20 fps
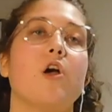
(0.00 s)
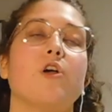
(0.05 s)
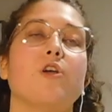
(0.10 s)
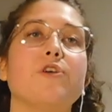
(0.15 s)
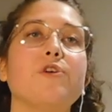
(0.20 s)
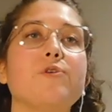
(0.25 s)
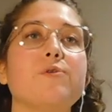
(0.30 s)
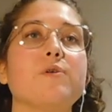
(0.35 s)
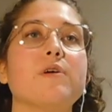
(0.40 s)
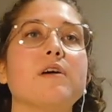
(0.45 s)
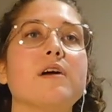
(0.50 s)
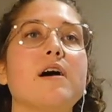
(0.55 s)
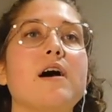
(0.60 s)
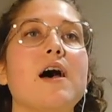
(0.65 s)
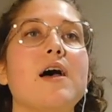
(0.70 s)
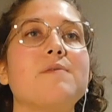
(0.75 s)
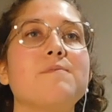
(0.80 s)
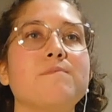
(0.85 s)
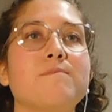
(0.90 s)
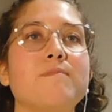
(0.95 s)
You
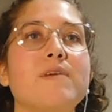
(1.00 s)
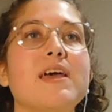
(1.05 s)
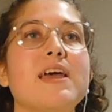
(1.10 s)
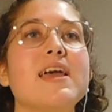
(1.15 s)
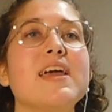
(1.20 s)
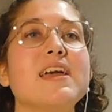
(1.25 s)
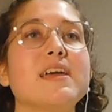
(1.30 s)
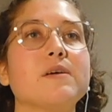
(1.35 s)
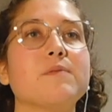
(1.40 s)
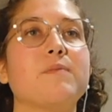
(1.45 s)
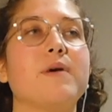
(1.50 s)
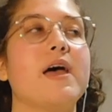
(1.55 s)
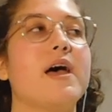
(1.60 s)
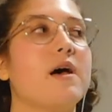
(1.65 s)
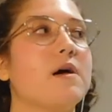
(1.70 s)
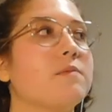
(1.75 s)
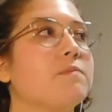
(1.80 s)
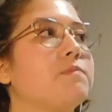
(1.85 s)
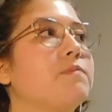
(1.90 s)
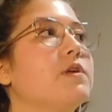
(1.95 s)
gotta make them
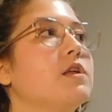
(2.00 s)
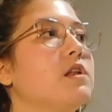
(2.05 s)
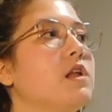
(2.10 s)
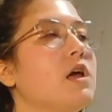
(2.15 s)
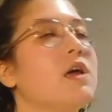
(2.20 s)
happen,